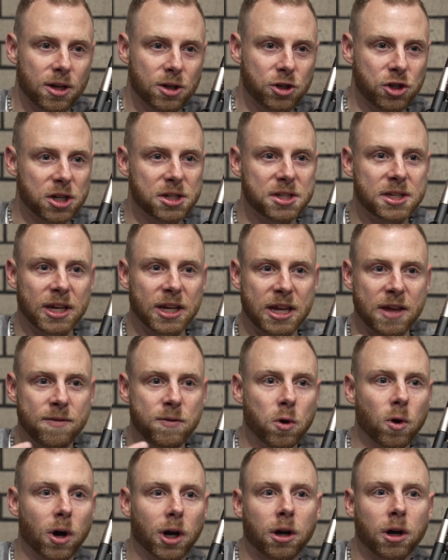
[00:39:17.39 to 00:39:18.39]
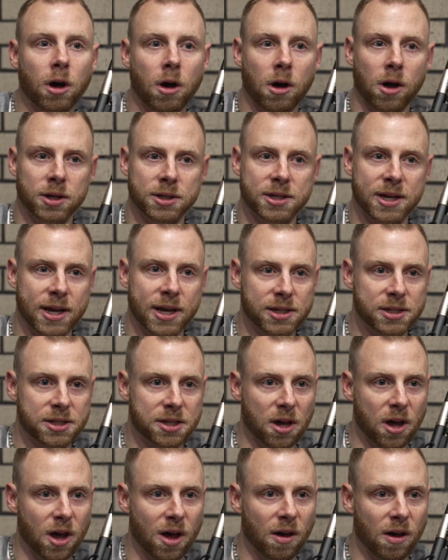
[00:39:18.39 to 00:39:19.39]
just to give you a
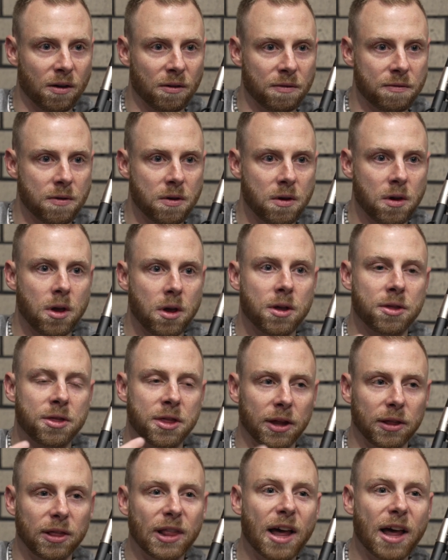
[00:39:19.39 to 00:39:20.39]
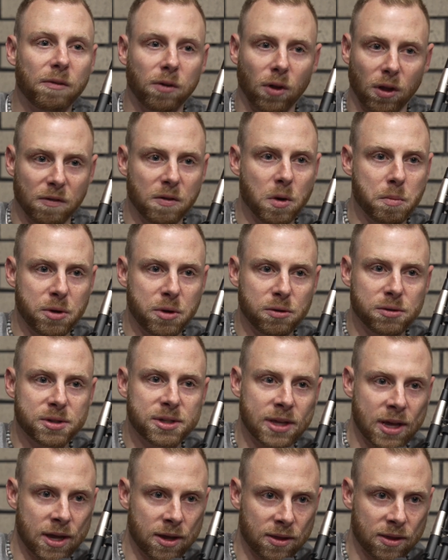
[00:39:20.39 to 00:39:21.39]
context of the level of
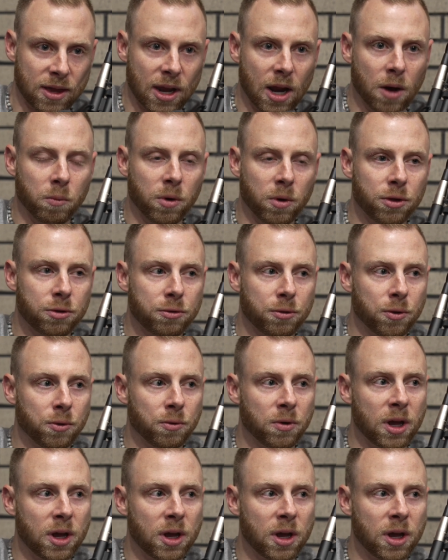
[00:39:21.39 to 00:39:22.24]
abuse that I went through.